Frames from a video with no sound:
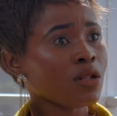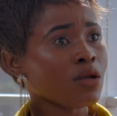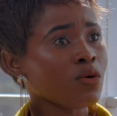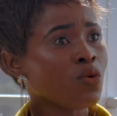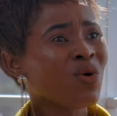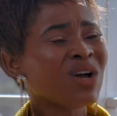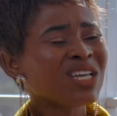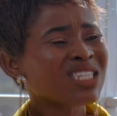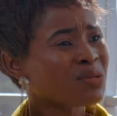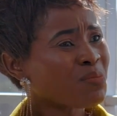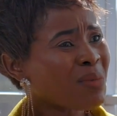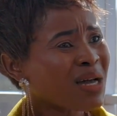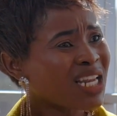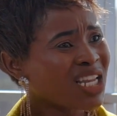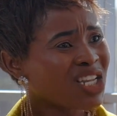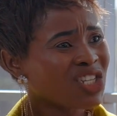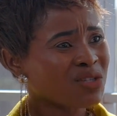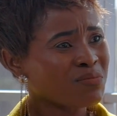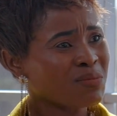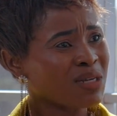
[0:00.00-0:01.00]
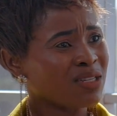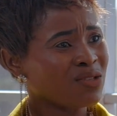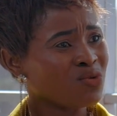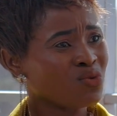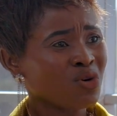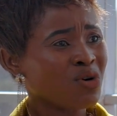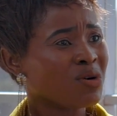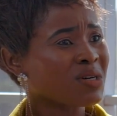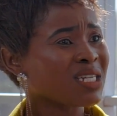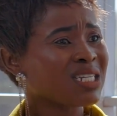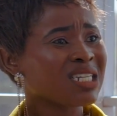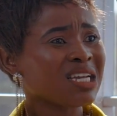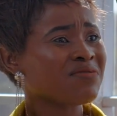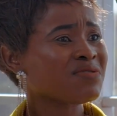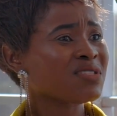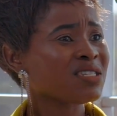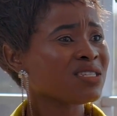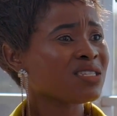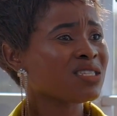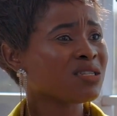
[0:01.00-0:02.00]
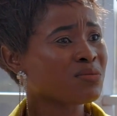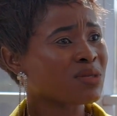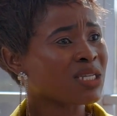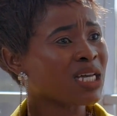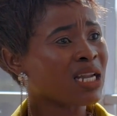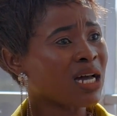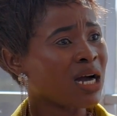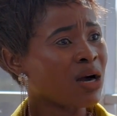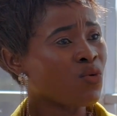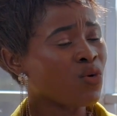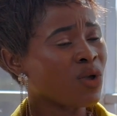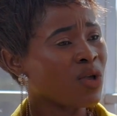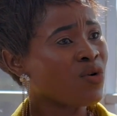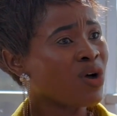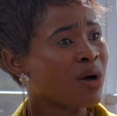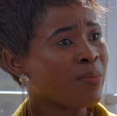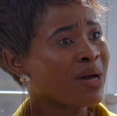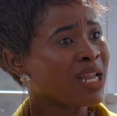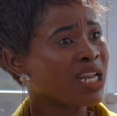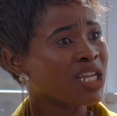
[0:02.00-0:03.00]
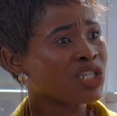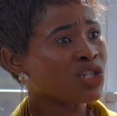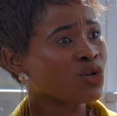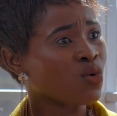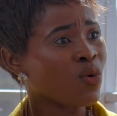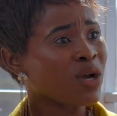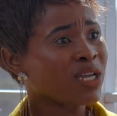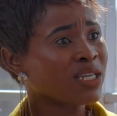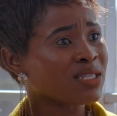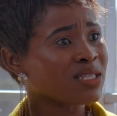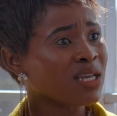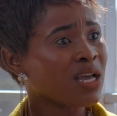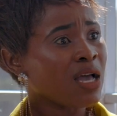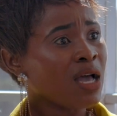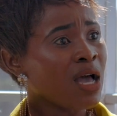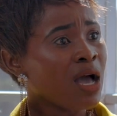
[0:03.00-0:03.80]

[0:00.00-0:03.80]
waste management. We already have systems that we are managing waste.